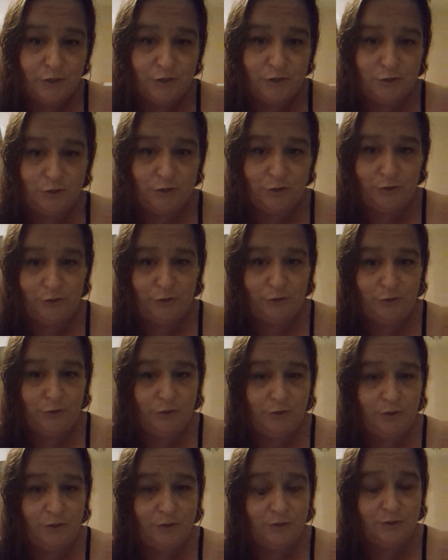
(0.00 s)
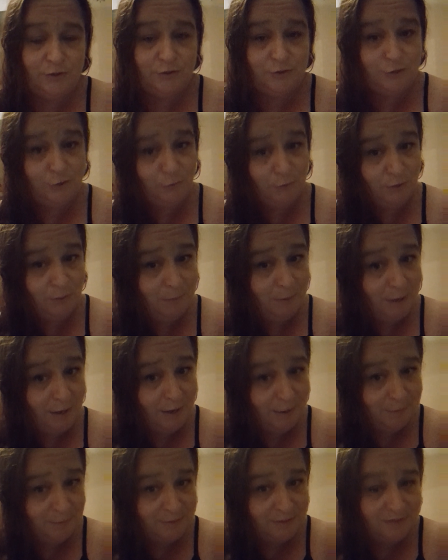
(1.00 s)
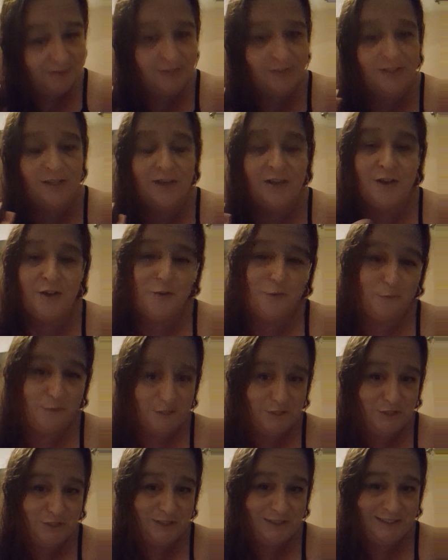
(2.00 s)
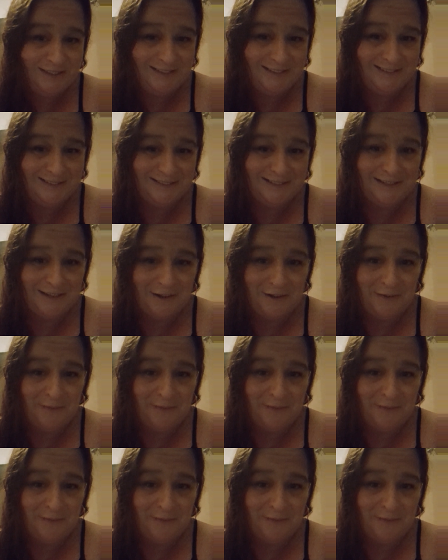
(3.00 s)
to do an apartment, which is